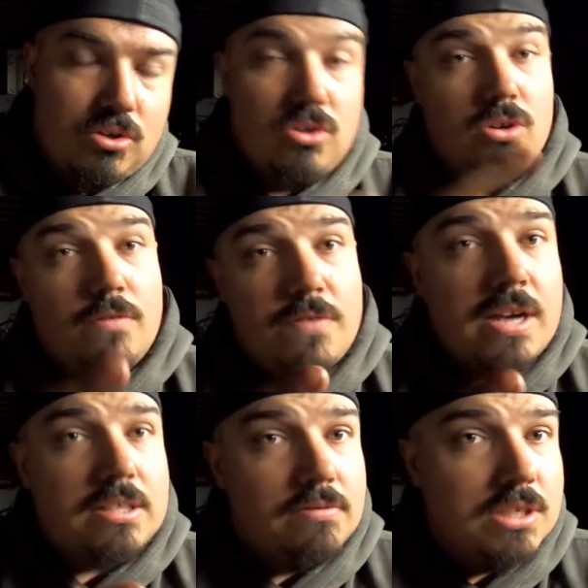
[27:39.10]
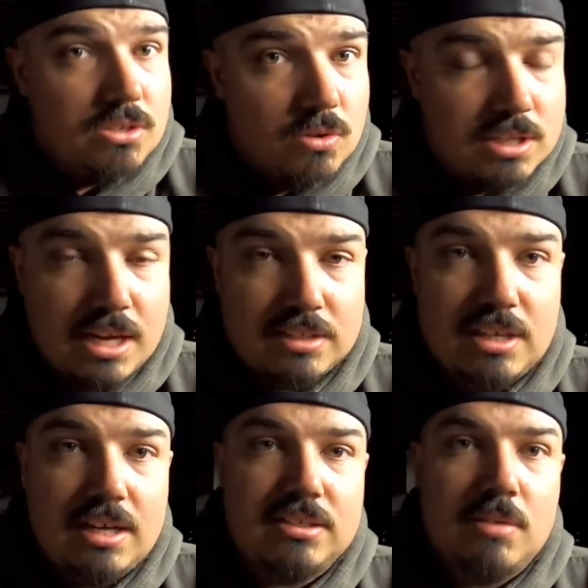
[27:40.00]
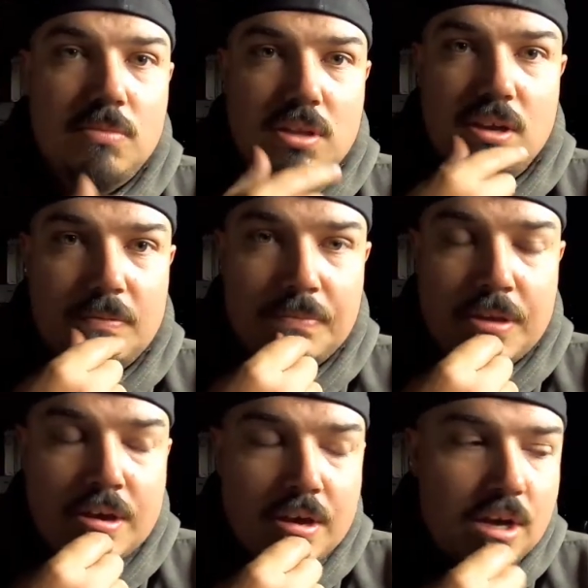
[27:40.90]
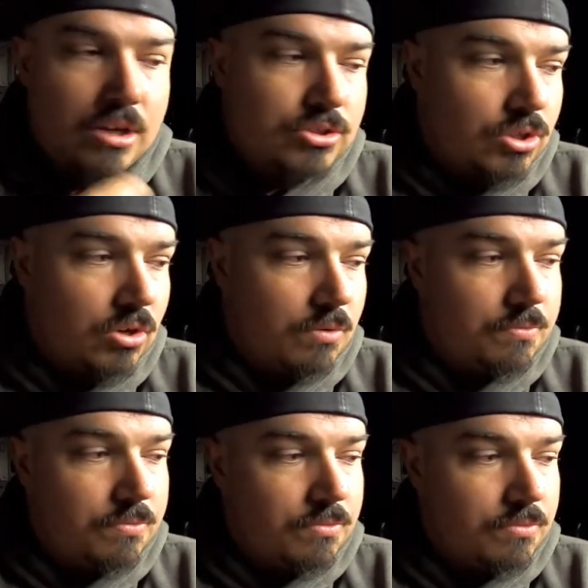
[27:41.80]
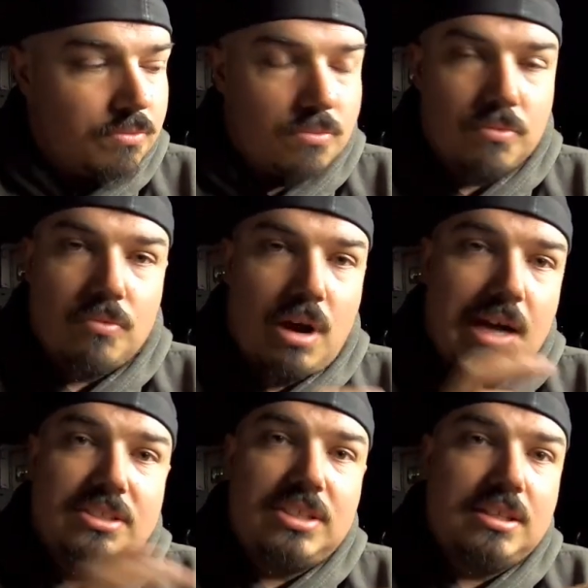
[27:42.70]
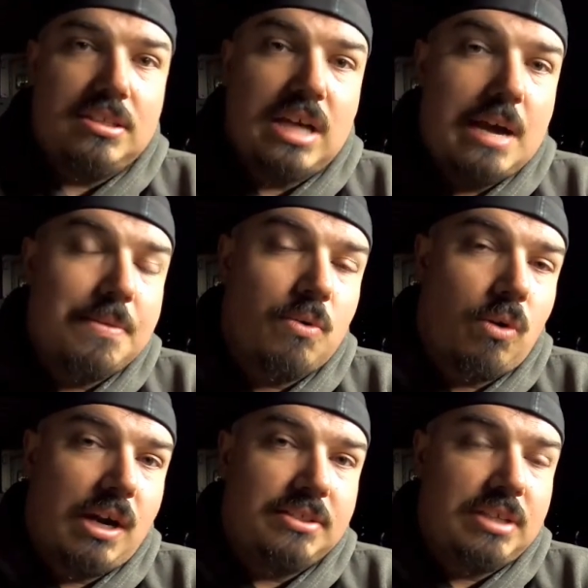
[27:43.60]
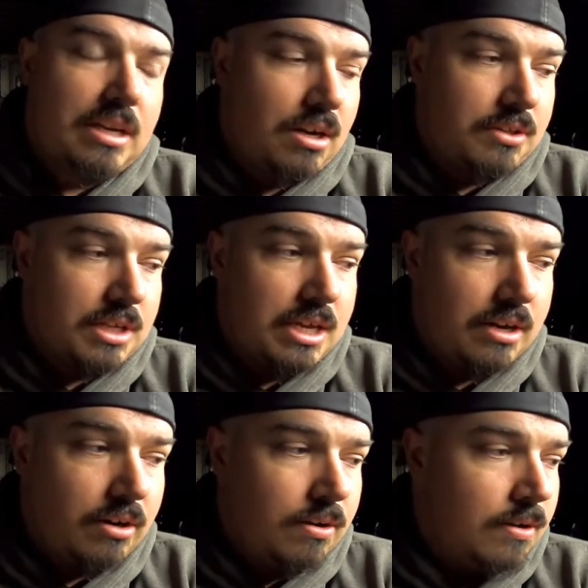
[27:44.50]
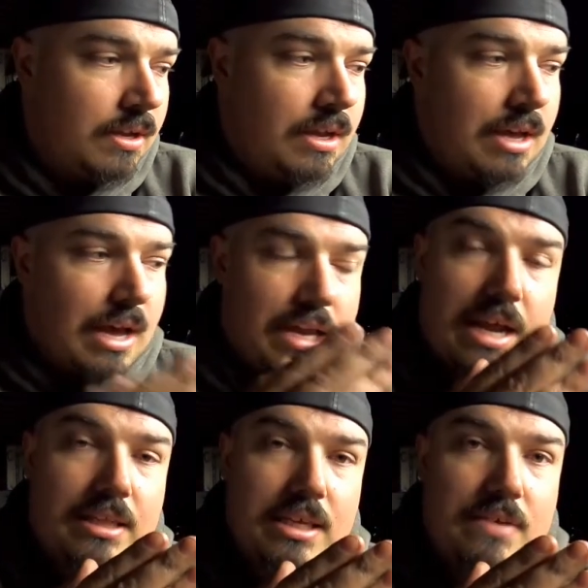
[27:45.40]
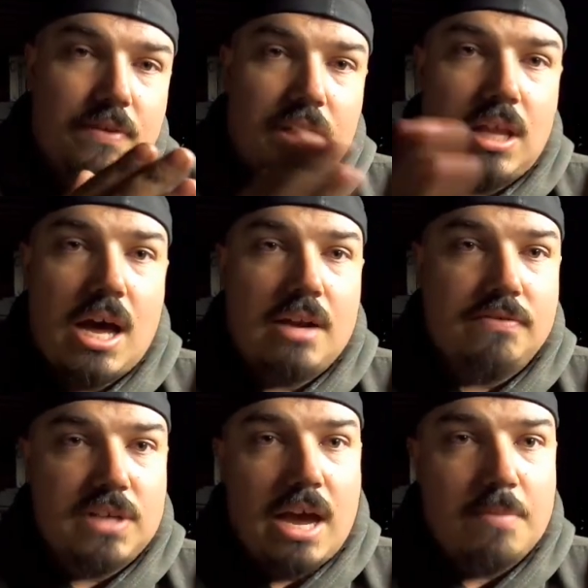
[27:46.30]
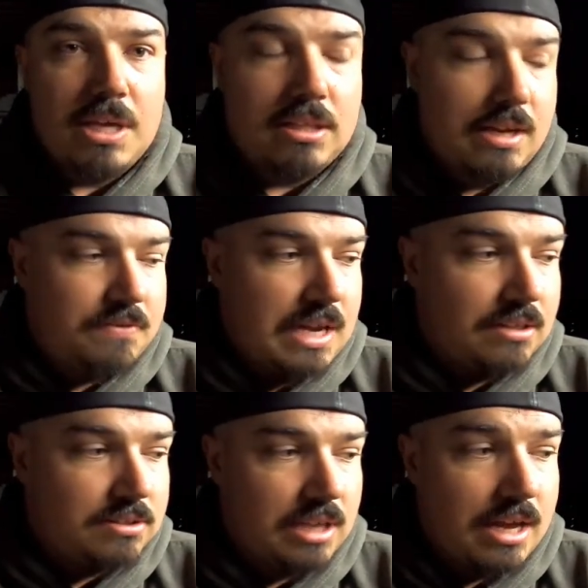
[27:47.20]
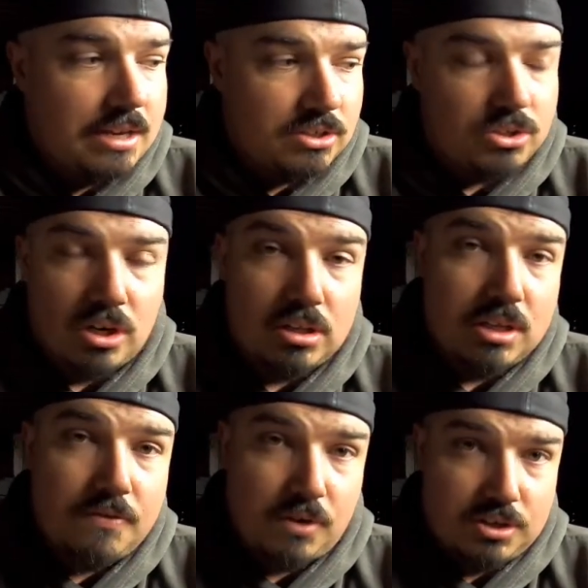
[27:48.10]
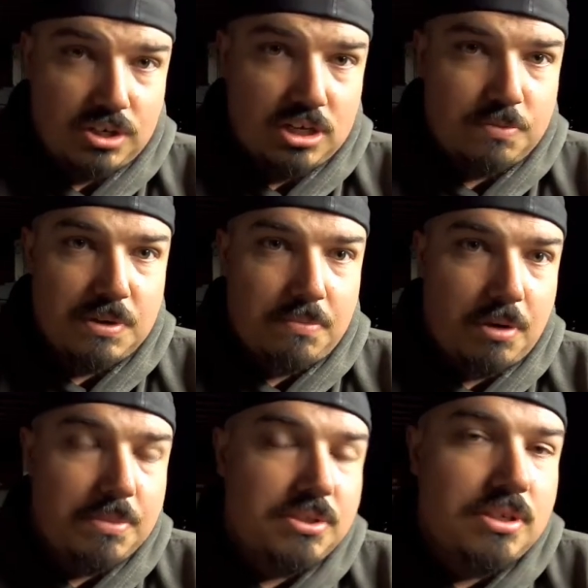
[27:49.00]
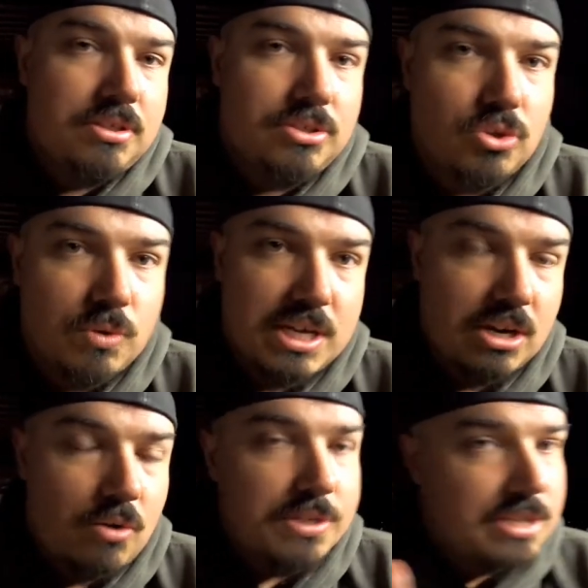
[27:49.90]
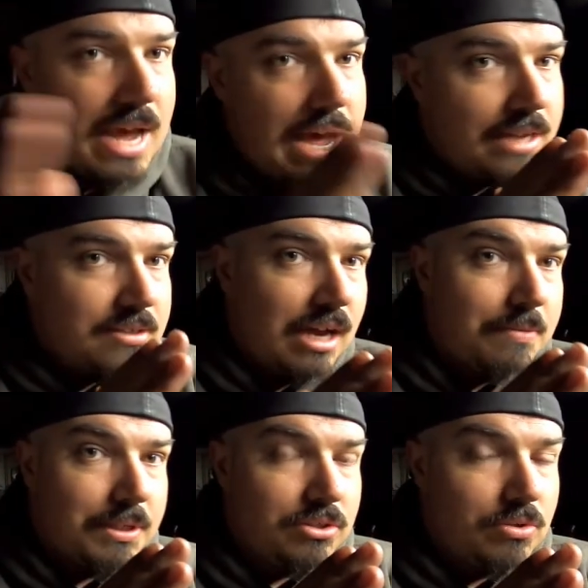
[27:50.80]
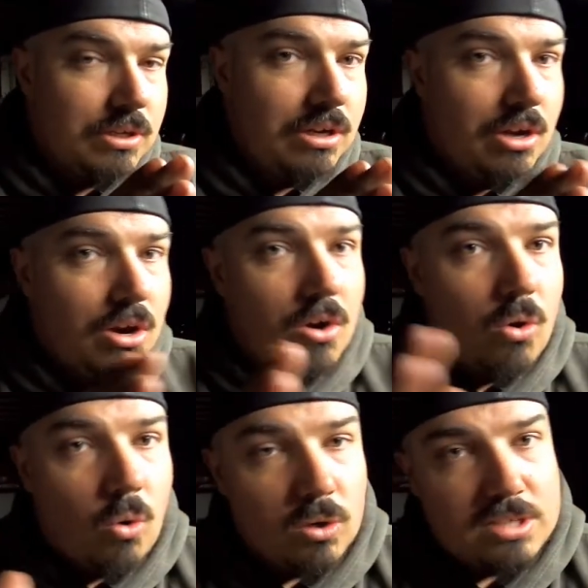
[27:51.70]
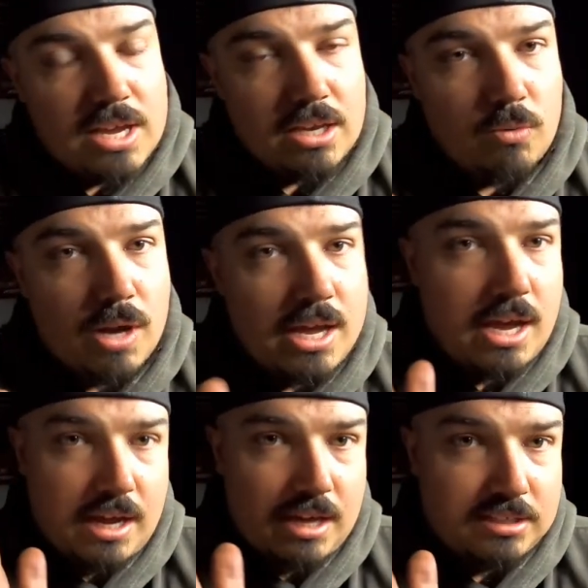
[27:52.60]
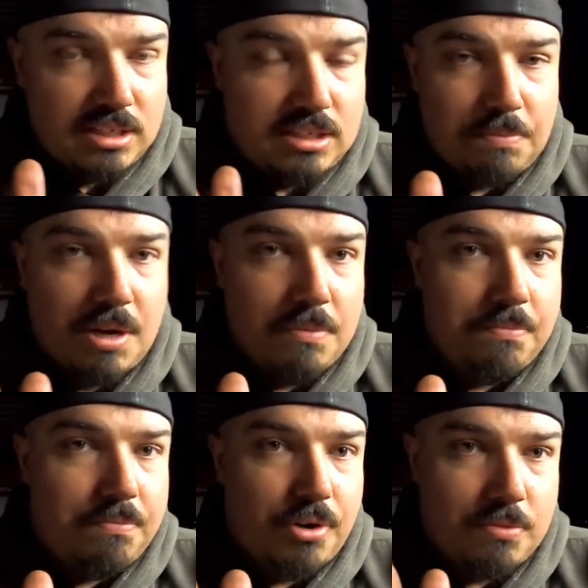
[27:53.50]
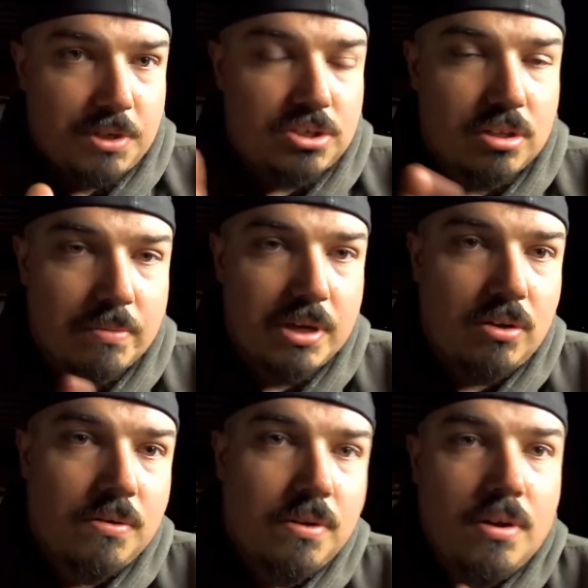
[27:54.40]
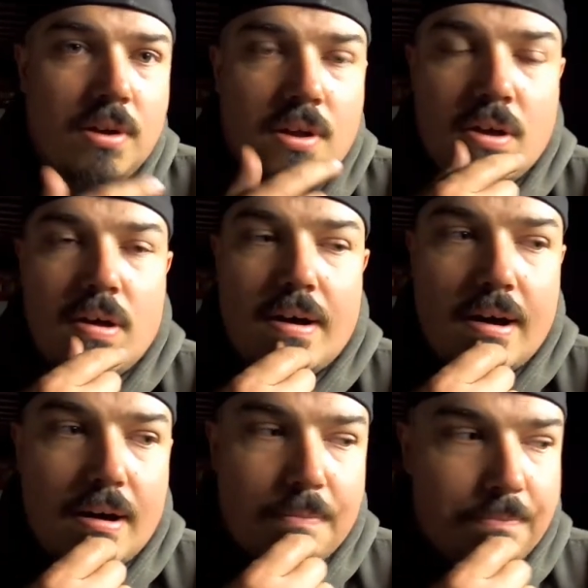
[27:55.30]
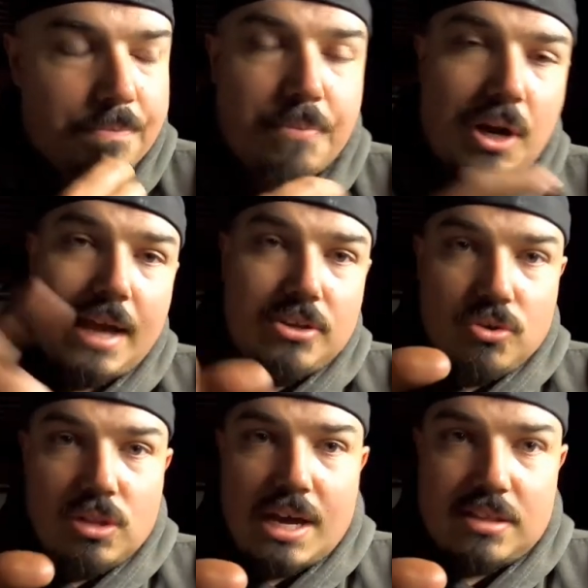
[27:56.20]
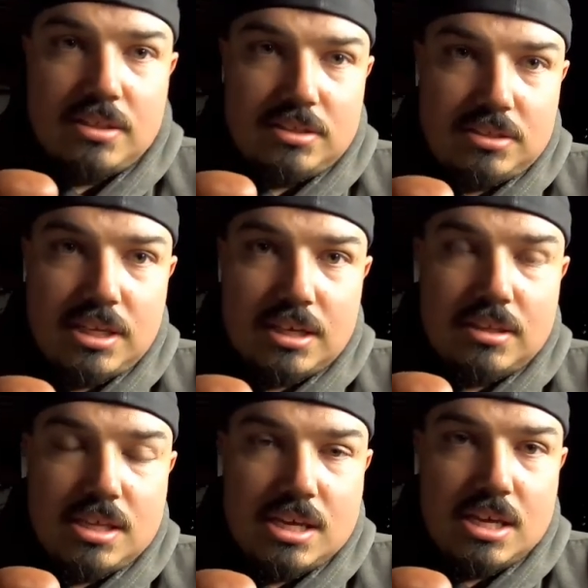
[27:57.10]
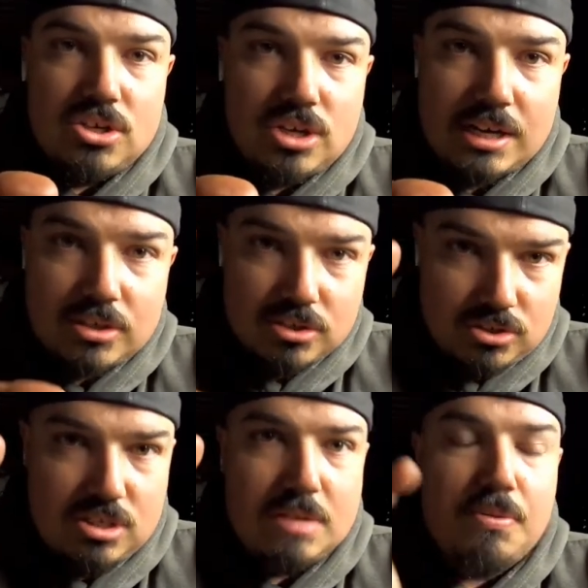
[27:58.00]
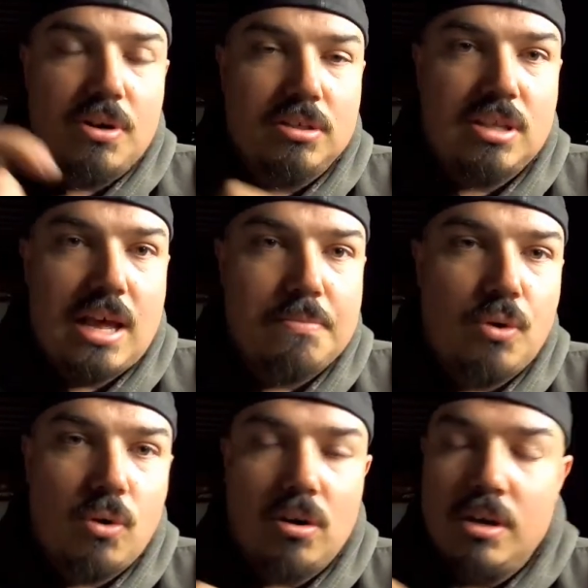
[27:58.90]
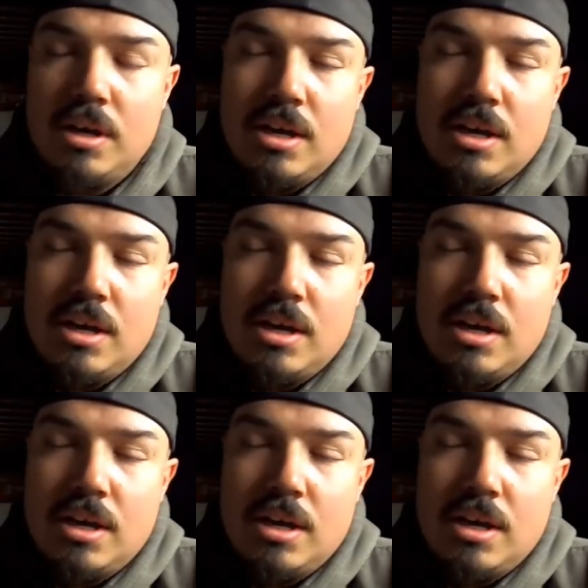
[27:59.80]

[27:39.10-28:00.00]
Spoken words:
you're effectively doing that exact same thing. So I set the timing where I set it on the gear, and I leave a lot of timing left outside externally for adjustment purposes, so we can always add timing to it or take it away. I set the pump pretty much in the middle, but I do like to stick the injectors deeper into that bore,